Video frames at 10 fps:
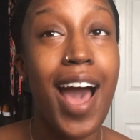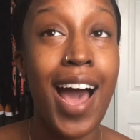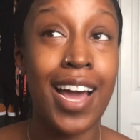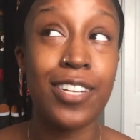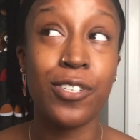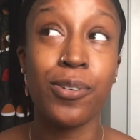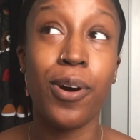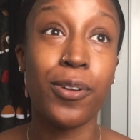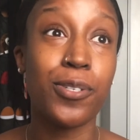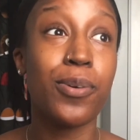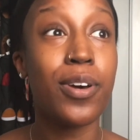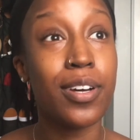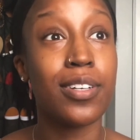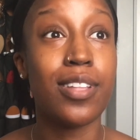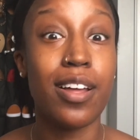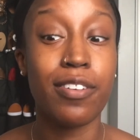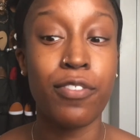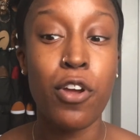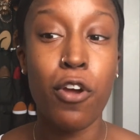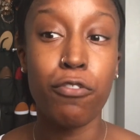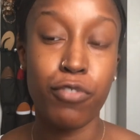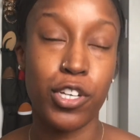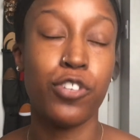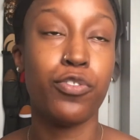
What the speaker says: I do also cook a lot of fresh